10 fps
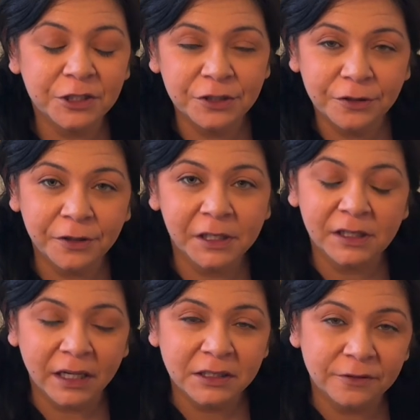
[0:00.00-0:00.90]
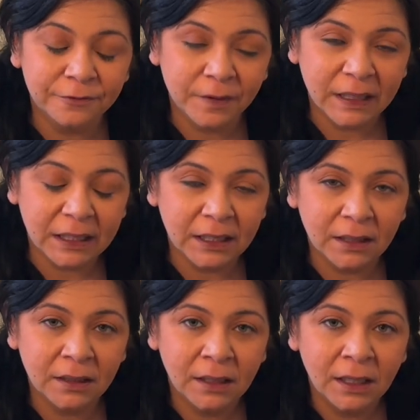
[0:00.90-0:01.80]
do your collective
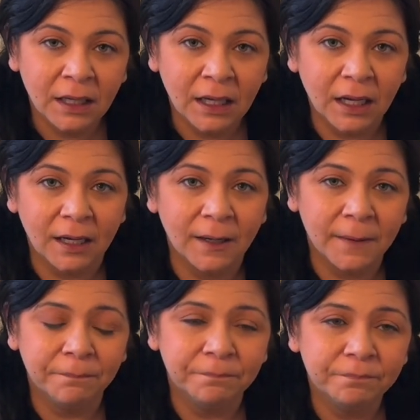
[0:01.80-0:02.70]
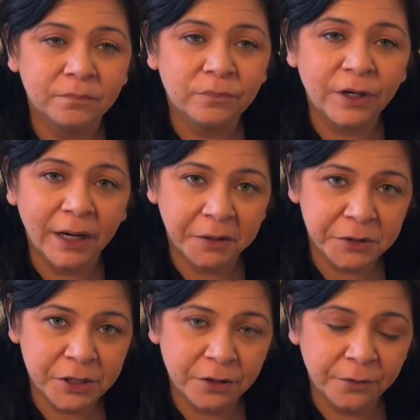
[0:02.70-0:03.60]
reading. Prior
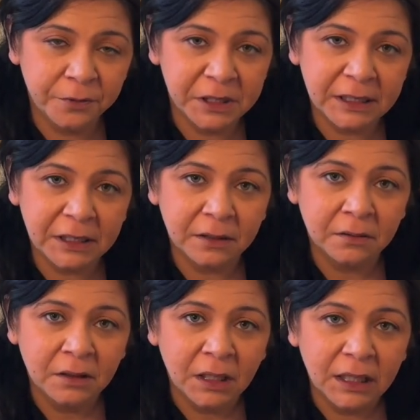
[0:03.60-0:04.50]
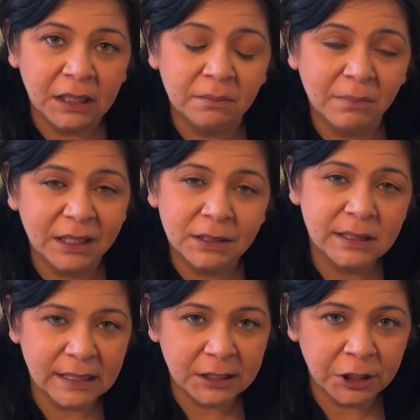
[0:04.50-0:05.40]
to your reading in
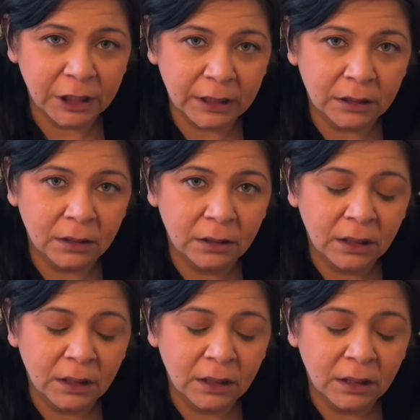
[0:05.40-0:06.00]
meditation,